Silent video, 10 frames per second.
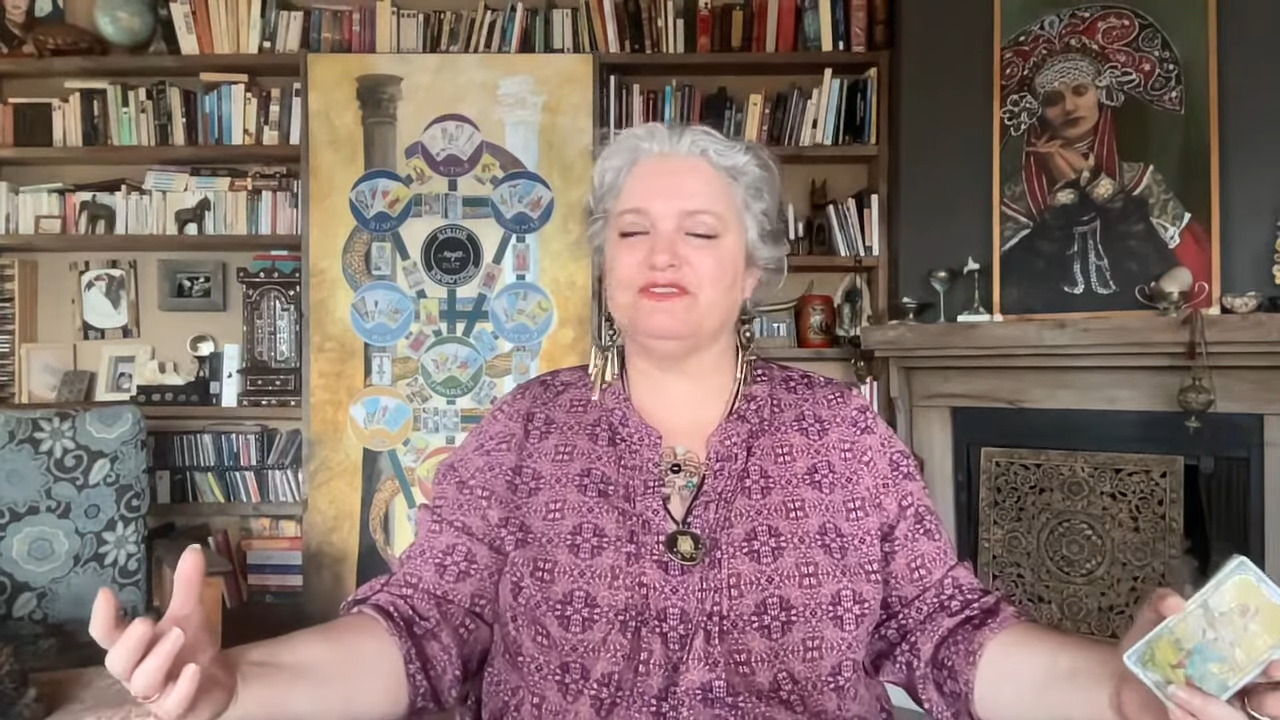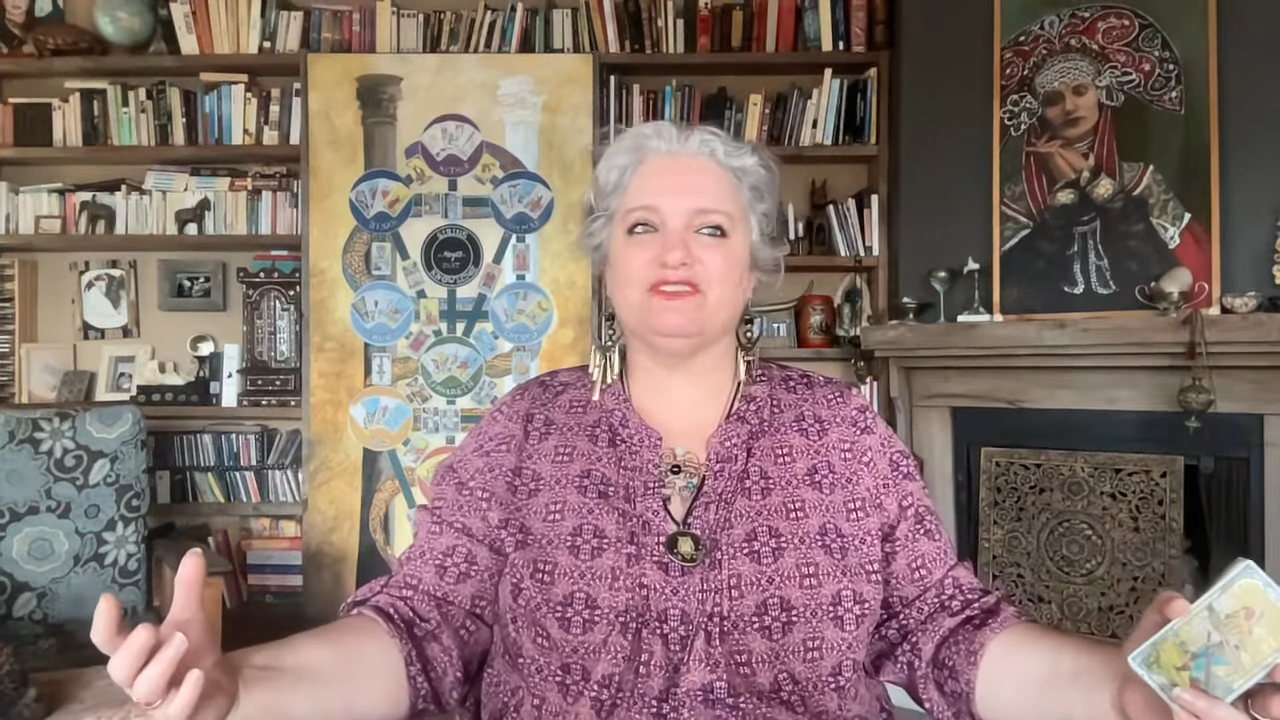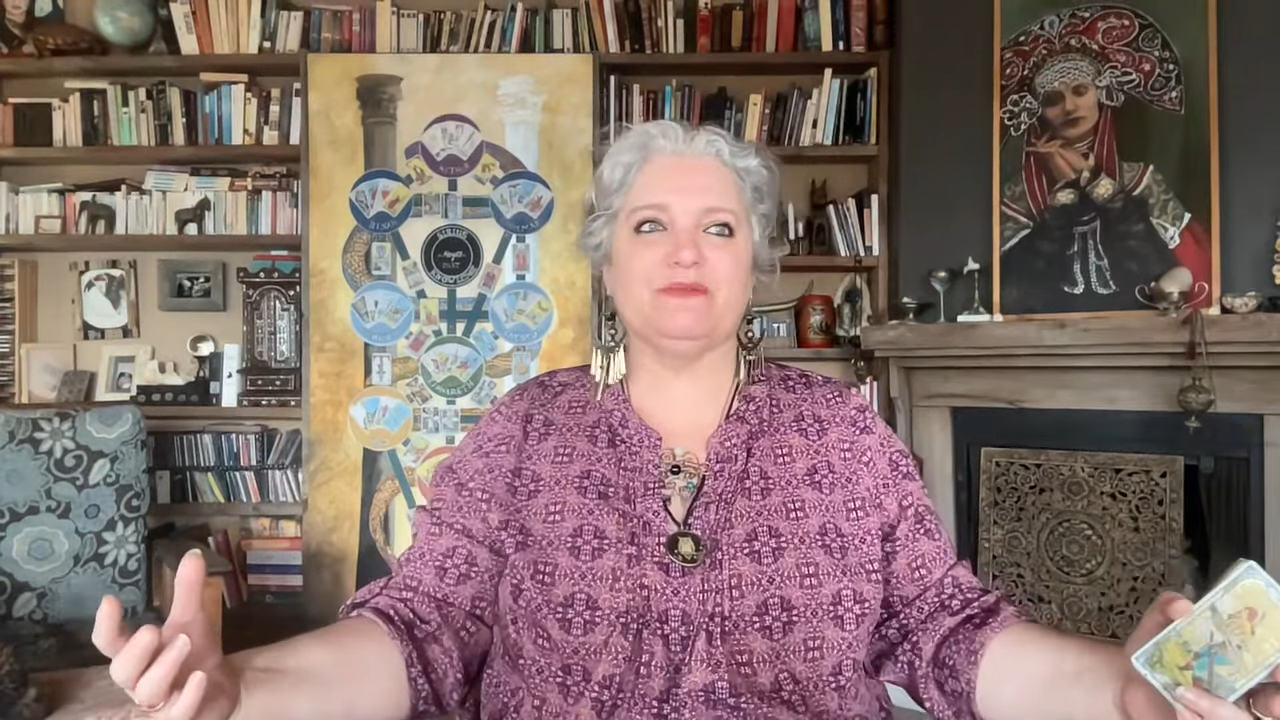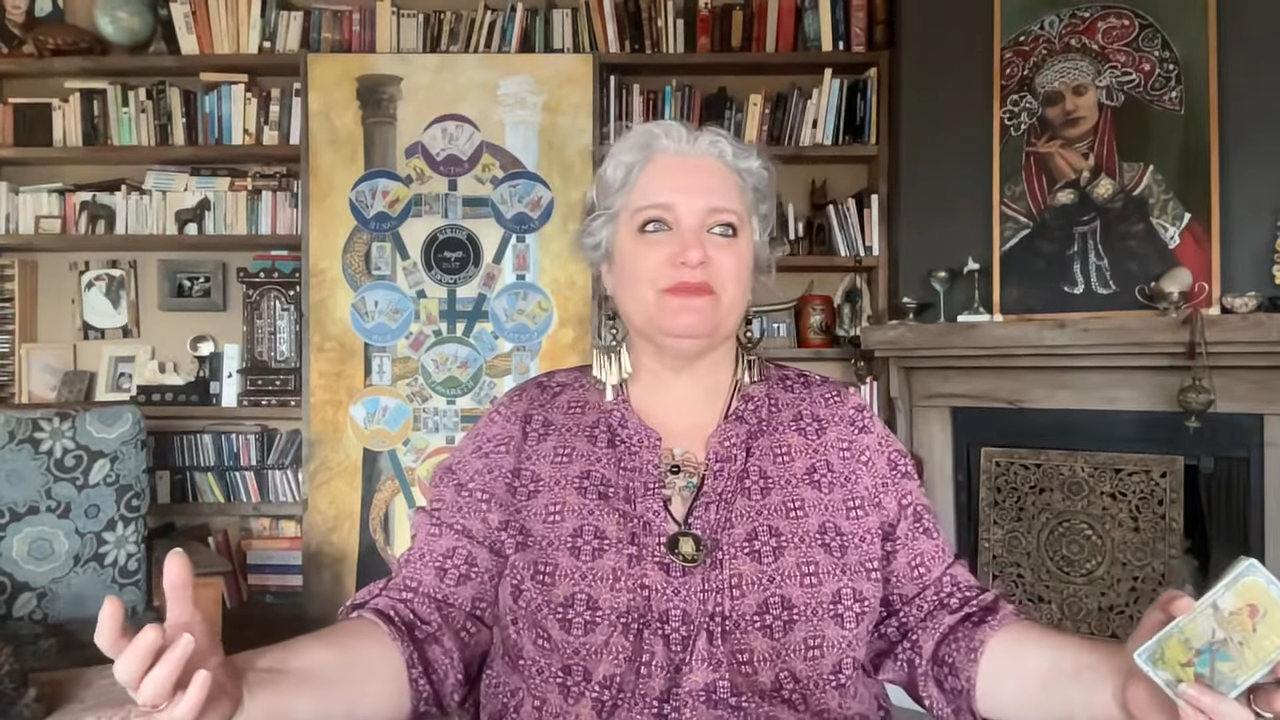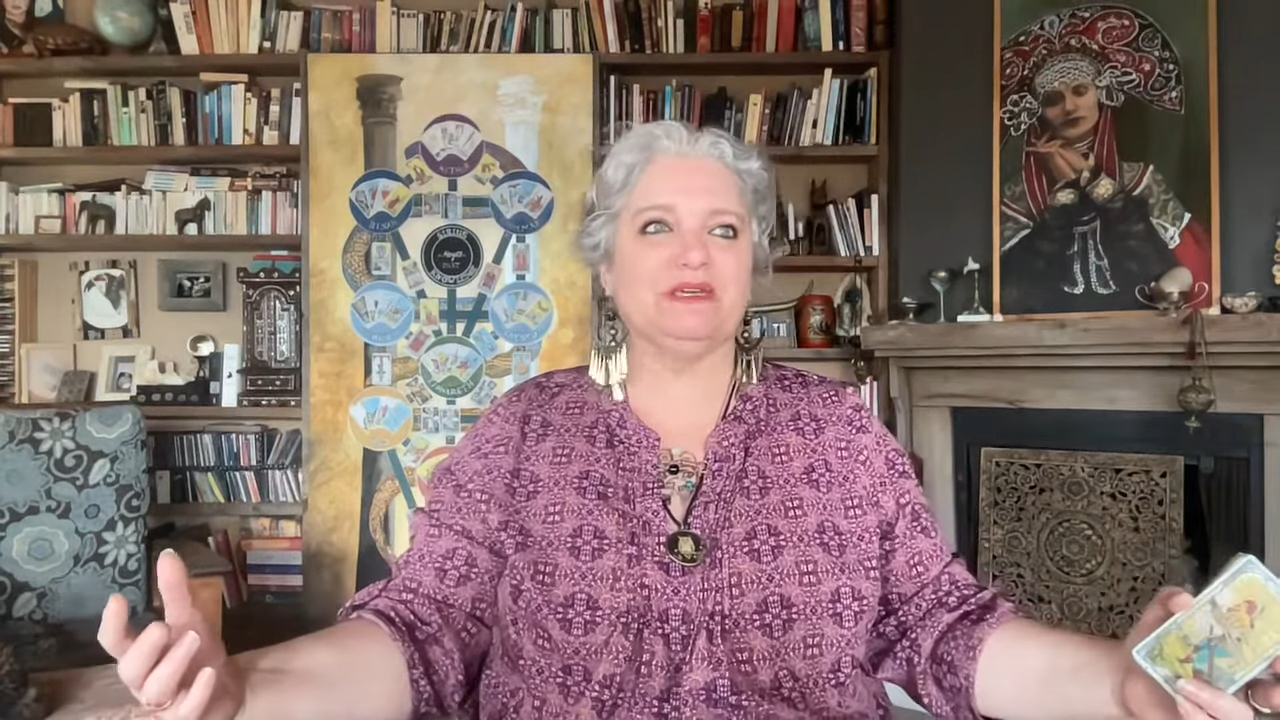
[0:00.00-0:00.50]

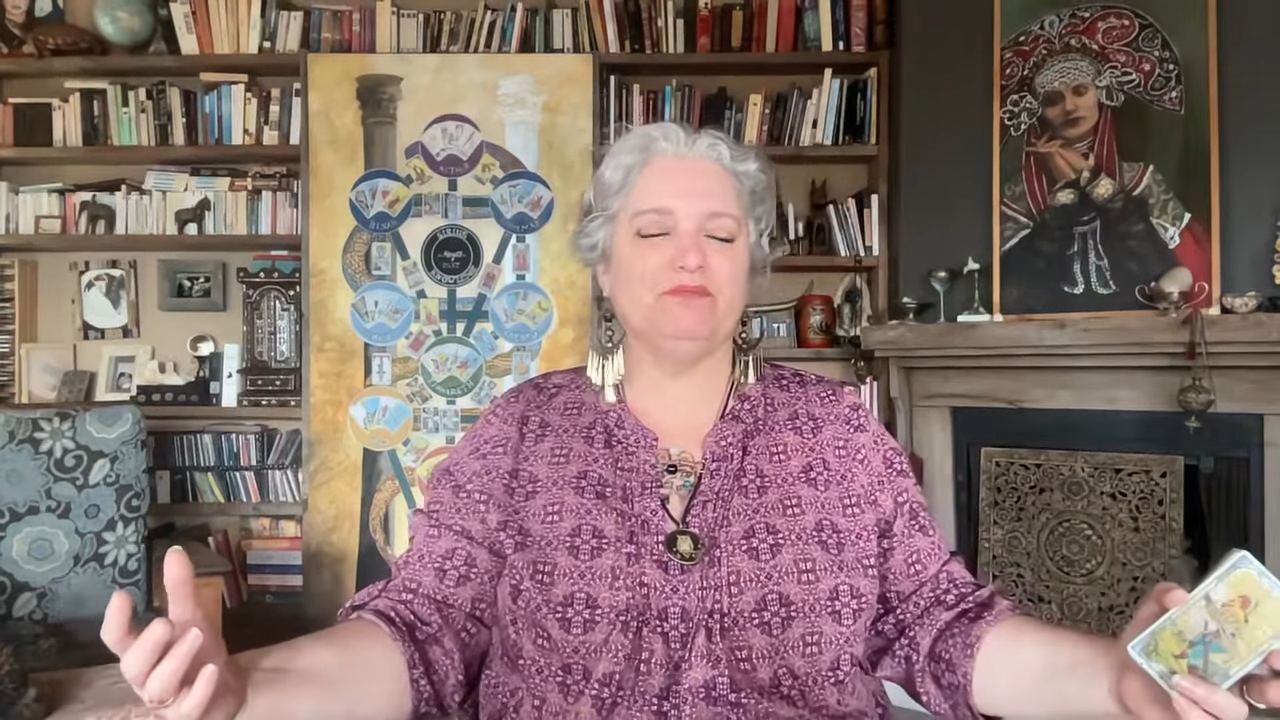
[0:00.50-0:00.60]
something